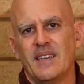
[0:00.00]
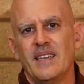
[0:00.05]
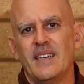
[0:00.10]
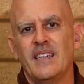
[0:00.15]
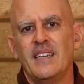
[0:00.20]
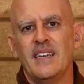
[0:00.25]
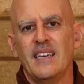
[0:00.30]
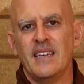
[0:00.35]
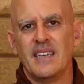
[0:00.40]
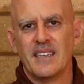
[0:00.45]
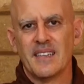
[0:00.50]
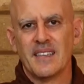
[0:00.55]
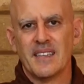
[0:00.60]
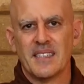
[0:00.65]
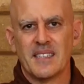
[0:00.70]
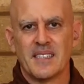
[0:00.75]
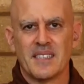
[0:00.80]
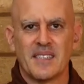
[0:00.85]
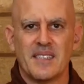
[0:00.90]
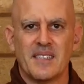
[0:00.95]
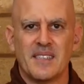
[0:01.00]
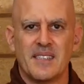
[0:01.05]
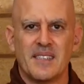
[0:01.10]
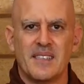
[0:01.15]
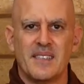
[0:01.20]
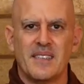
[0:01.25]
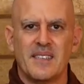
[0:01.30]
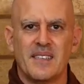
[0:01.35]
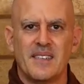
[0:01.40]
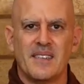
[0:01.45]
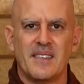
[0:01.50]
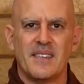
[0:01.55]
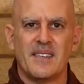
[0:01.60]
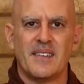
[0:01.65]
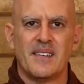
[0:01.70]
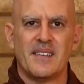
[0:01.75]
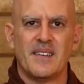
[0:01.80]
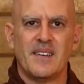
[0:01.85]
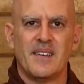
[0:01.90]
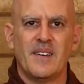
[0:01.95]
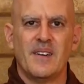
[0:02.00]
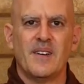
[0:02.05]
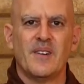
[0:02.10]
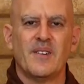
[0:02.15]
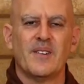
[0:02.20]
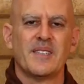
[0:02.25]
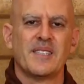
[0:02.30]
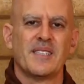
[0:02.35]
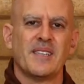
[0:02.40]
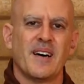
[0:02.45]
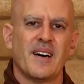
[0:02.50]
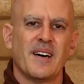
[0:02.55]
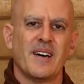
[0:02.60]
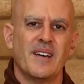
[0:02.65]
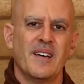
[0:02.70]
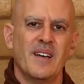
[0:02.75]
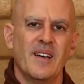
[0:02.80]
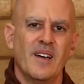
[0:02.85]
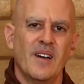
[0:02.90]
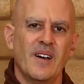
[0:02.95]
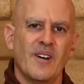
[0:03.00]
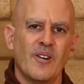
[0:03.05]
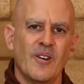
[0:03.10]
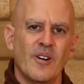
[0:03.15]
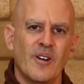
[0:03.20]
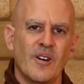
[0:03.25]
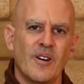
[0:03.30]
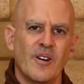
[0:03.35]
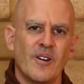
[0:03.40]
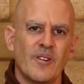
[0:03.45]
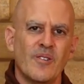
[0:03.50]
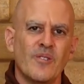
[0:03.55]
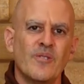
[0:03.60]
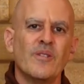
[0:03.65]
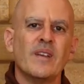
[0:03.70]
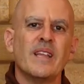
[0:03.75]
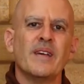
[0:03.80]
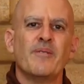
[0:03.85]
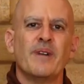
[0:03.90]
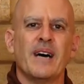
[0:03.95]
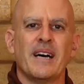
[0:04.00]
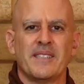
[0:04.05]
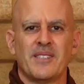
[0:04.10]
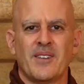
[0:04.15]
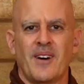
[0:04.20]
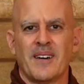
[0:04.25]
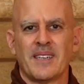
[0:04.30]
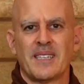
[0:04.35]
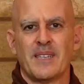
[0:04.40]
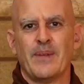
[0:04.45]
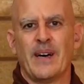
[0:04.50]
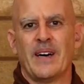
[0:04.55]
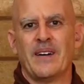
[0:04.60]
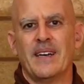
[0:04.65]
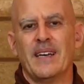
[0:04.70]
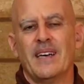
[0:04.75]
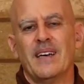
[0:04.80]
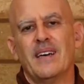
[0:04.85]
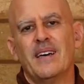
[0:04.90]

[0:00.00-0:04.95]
in English, or it's not really well talked about